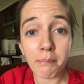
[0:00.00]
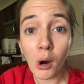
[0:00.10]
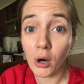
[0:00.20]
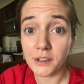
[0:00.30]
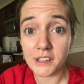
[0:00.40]

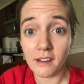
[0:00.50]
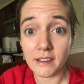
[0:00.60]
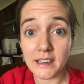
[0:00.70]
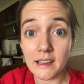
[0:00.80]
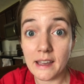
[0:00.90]
part of
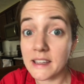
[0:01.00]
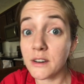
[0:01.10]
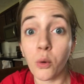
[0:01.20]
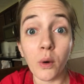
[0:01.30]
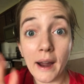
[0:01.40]
it,
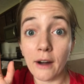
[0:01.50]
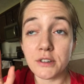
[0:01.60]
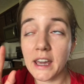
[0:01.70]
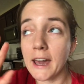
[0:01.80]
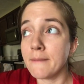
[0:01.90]
in or out,
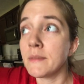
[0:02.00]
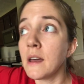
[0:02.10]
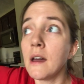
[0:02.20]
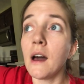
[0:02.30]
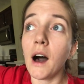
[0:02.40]
okay?
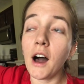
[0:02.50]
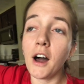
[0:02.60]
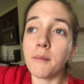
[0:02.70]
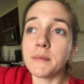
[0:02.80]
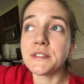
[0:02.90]

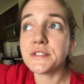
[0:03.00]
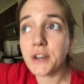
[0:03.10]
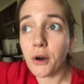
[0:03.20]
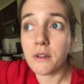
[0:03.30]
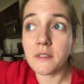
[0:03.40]

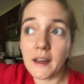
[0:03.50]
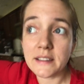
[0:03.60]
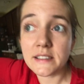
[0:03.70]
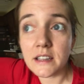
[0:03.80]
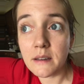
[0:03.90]
So
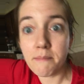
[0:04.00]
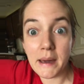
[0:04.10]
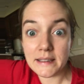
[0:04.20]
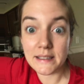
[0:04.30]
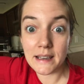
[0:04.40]
that's the
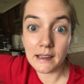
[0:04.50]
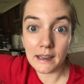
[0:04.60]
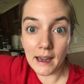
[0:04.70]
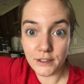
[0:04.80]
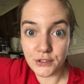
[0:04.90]
basic
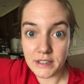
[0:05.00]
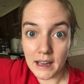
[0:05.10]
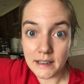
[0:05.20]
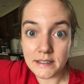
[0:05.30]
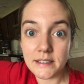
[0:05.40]

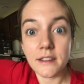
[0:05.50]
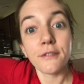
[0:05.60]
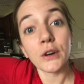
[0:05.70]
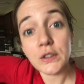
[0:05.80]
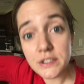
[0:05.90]
exercise. The
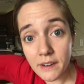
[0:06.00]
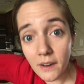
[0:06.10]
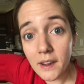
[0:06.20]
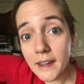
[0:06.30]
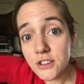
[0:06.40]
first
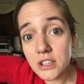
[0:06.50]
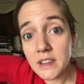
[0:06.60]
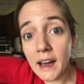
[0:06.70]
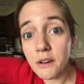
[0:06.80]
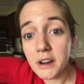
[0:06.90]
variation
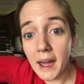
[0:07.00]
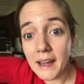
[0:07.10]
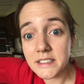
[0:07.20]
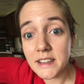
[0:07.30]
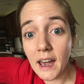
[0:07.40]
that I would
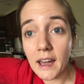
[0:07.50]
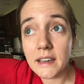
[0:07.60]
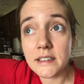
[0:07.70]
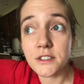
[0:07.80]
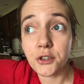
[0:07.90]
add to
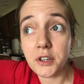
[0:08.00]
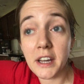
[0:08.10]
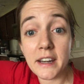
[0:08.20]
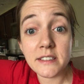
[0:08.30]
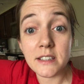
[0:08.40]
that is
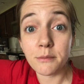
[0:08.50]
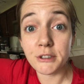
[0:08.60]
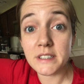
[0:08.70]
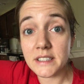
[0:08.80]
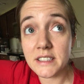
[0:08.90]
creating some
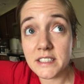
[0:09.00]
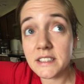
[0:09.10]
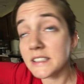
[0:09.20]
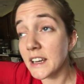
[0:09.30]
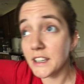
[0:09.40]

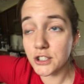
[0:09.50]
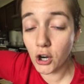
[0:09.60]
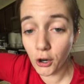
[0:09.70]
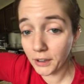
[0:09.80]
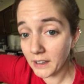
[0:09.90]
resistance and a
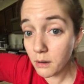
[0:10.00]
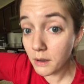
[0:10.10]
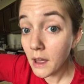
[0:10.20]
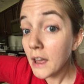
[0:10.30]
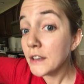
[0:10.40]

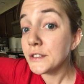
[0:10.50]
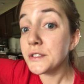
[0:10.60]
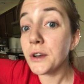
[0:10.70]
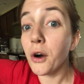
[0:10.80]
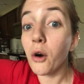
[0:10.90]
target.
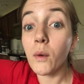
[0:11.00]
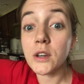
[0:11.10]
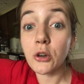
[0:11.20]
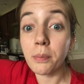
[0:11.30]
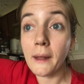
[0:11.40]
So when
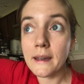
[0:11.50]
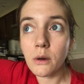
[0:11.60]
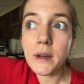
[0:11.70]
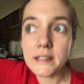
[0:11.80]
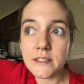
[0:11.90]
you're playing a
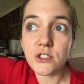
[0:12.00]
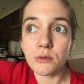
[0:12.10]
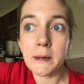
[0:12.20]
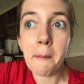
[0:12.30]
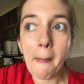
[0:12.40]
wind
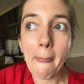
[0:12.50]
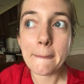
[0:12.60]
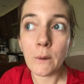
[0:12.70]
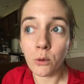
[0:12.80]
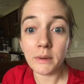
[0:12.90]
instrument,
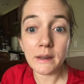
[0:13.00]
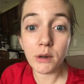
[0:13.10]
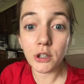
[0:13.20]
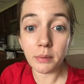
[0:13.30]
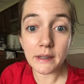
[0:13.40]
normally
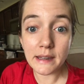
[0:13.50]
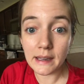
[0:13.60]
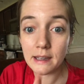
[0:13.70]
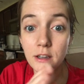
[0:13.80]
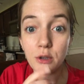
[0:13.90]
when you're breathing
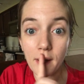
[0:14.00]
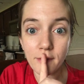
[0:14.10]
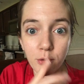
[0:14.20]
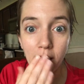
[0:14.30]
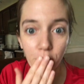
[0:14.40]
in, you have
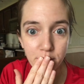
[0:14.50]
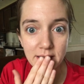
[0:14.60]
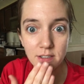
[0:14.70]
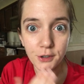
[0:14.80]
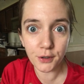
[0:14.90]
your
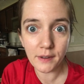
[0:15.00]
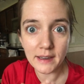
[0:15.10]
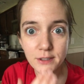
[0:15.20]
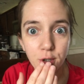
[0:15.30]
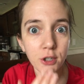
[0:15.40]
mouthpiece on your
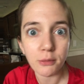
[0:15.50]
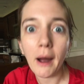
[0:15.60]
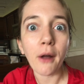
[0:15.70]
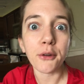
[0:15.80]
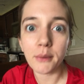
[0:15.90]
face or in your
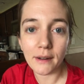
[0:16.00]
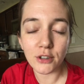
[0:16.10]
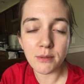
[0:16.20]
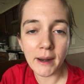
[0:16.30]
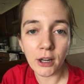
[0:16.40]
mouth or whatever,
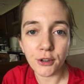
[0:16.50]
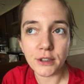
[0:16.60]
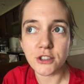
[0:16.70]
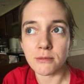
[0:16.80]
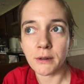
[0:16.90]
depending on your
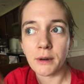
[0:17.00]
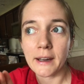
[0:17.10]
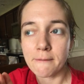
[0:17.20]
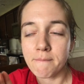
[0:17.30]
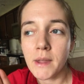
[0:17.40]
instrument,
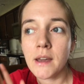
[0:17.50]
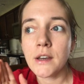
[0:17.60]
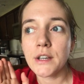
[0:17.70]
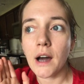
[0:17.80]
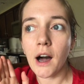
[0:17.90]
right?
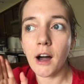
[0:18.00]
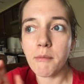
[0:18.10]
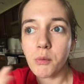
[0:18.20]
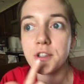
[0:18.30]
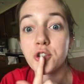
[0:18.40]

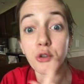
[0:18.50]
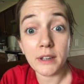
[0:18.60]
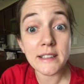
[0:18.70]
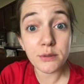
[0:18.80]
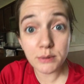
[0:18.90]
Which
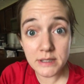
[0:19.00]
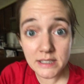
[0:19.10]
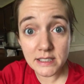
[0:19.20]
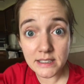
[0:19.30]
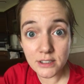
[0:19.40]
creates
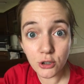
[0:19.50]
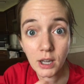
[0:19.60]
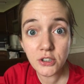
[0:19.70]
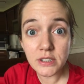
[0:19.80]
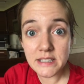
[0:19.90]
resistance. You're
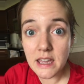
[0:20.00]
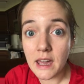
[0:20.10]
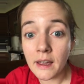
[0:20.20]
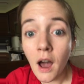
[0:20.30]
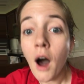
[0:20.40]
not just
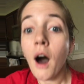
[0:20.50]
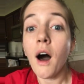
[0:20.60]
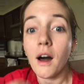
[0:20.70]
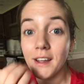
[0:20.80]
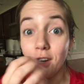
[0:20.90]
taking
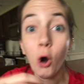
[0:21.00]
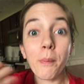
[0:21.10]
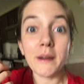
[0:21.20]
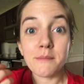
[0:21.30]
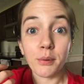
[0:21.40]
an
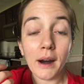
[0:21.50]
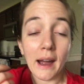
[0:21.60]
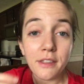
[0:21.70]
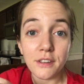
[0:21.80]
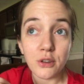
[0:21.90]
open
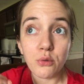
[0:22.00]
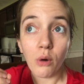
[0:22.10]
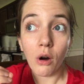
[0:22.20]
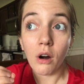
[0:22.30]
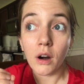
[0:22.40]
breath, you
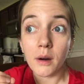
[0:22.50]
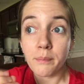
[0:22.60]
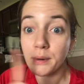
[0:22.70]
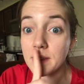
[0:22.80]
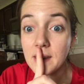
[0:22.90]
are
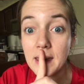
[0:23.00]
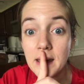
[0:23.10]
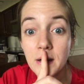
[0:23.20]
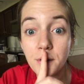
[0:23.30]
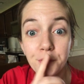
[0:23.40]
breathing
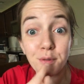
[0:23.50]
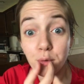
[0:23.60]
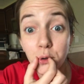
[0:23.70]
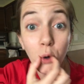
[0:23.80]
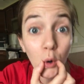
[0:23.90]
in
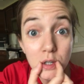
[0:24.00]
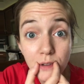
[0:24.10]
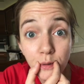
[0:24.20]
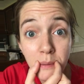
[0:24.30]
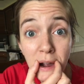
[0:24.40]
through the corners of
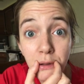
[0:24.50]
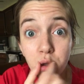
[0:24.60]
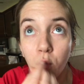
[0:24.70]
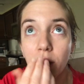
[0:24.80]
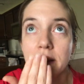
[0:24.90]
your mouth
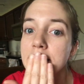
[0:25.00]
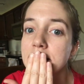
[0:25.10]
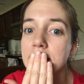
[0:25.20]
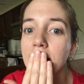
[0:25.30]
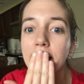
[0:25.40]
or at
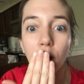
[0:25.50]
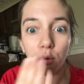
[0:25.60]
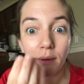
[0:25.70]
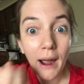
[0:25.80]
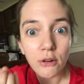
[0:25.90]
least like
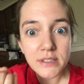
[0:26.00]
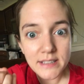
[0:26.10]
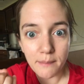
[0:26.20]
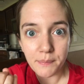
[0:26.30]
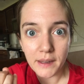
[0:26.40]
around
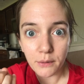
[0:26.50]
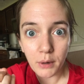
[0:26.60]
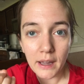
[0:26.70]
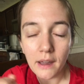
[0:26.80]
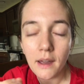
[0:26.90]
something,
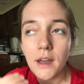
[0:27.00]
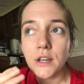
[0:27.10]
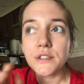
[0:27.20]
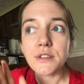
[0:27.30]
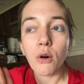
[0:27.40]
right?
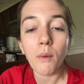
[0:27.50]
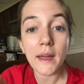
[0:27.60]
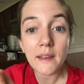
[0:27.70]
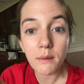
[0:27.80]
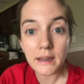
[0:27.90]
So a way
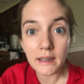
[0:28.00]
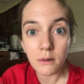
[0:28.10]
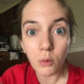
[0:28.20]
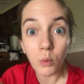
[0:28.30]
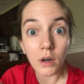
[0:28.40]
that we
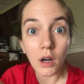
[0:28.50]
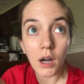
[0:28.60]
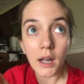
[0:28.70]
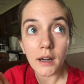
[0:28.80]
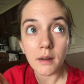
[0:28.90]
can work
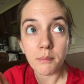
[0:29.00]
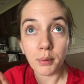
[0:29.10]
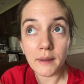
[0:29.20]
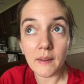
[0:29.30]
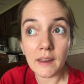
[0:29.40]
on
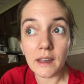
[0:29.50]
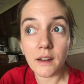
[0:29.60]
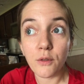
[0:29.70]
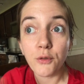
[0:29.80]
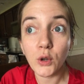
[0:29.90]
breathing
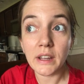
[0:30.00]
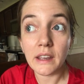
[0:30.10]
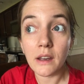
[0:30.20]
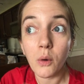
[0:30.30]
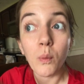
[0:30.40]
in
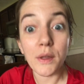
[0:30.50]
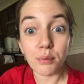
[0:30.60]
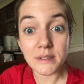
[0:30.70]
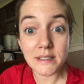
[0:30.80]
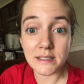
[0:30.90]
fully with
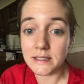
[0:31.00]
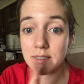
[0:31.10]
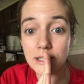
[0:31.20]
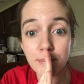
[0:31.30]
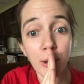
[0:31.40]
resistance
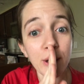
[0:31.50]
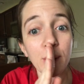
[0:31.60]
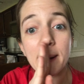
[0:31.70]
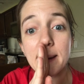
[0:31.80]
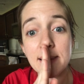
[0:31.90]
is putting
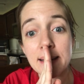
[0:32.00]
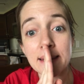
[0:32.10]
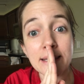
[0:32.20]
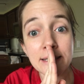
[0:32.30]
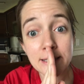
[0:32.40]
your hand like
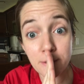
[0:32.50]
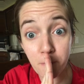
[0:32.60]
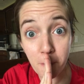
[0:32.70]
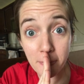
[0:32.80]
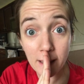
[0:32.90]
this
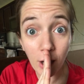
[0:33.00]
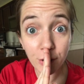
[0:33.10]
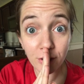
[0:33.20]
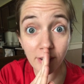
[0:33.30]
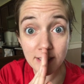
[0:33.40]
on
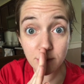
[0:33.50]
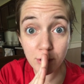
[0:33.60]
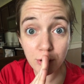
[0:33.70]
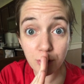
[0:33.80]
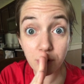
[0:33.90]
your face
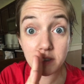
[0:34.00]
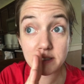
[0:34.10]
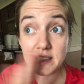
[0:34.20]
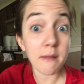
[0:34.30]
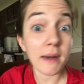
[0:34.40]
when you do this
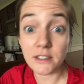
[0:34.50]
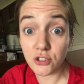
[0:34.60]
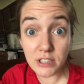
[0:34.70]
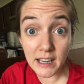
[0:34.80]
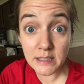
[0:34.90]
same
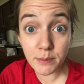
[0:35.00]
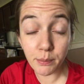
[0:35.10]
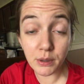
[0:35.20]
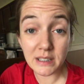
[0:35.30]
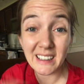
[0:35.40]
exercise, but
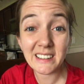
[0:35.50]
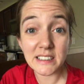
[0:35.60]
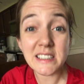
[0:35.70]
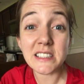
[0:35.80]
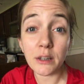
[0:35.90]
breathing in.
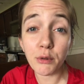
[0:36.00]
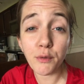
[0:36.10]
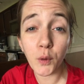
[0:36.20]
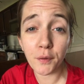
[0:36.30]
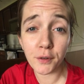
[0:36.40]
Let's stick with
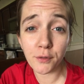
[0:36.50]
4